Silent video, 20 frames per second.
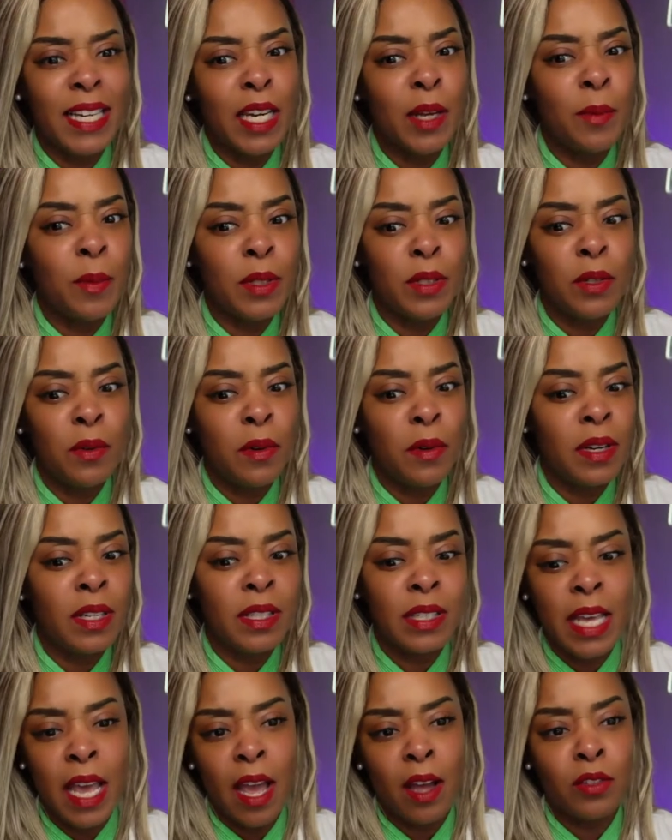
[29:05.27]
was doing the
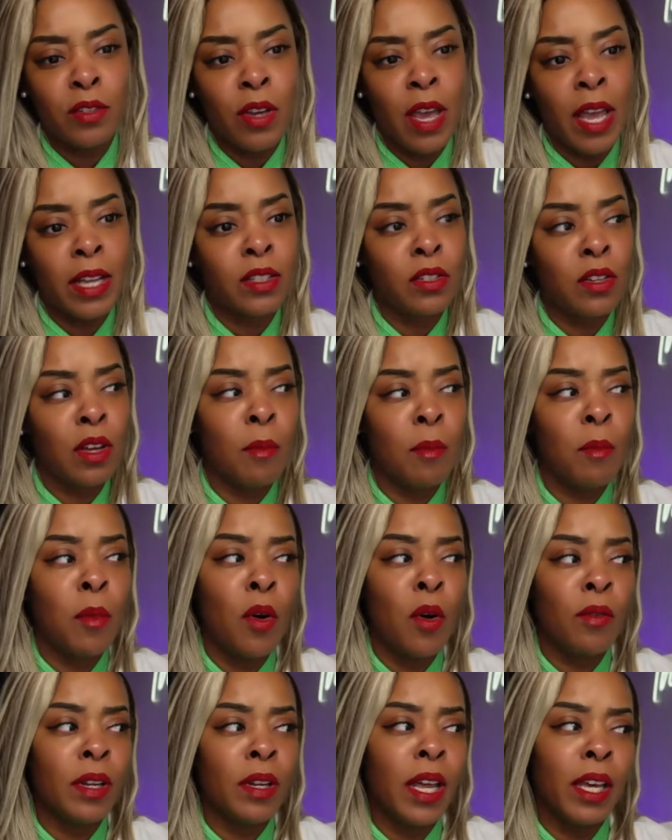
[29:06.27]
soundtrack to a
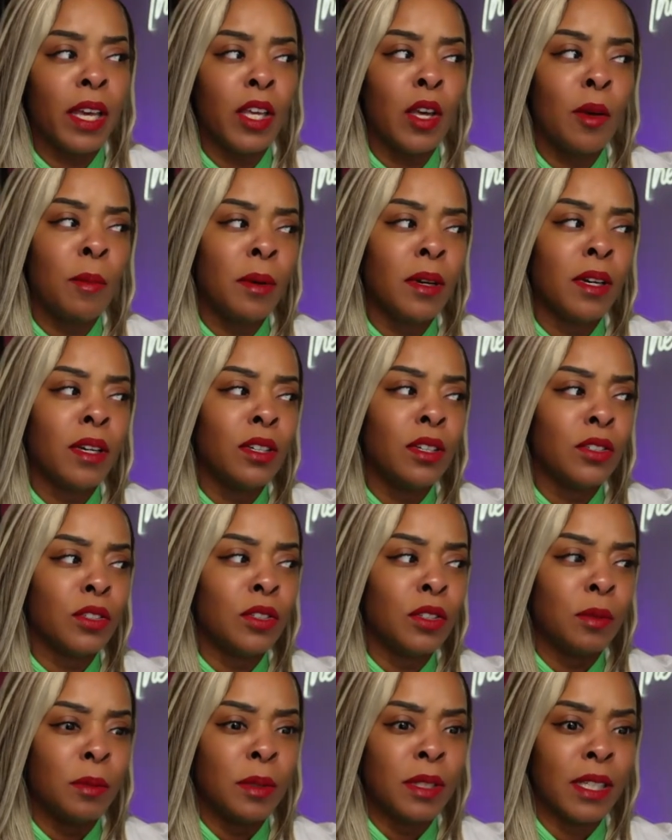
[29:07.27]
movie that Cuba Gooding
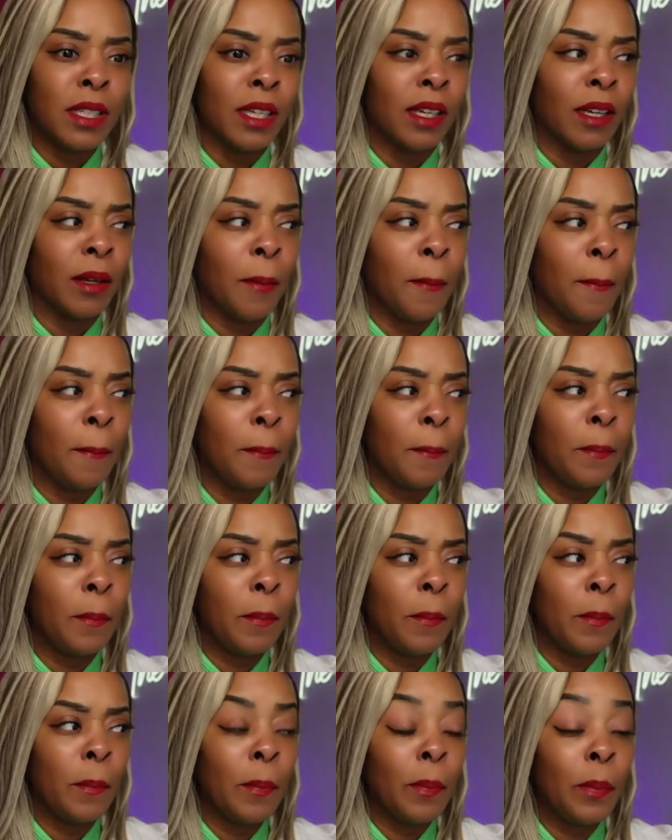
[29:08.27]
Jr. was in.
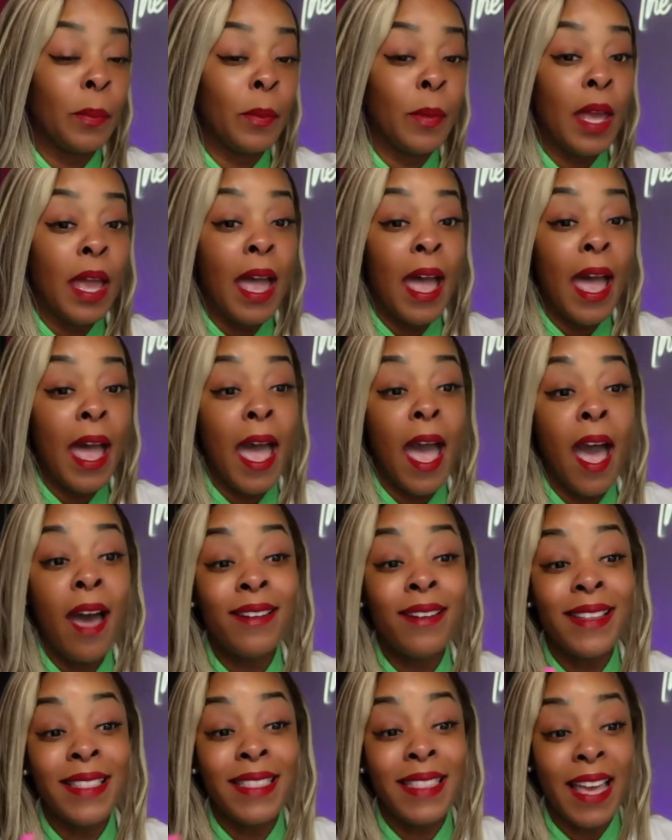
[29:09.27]
How
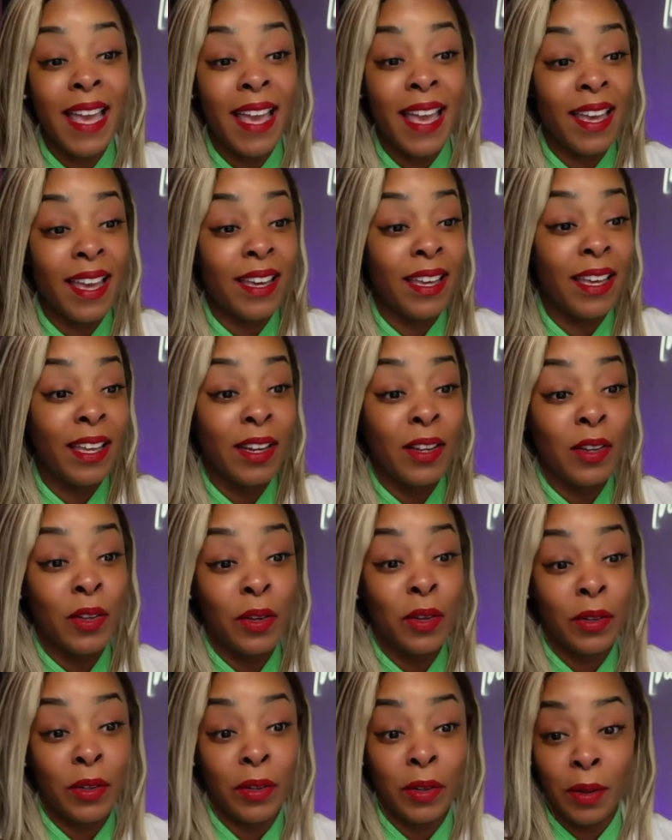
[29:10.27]
did they get
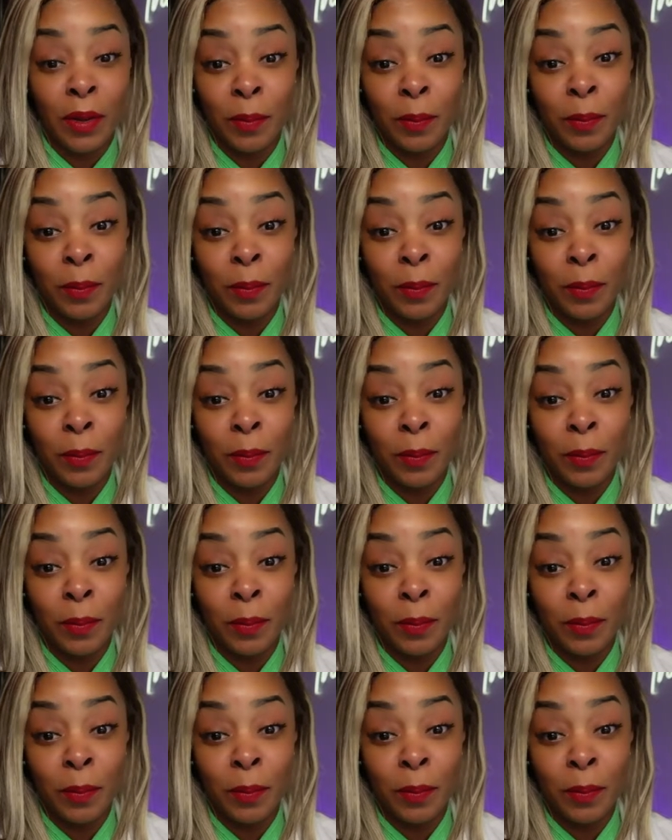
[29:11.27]
hooked up?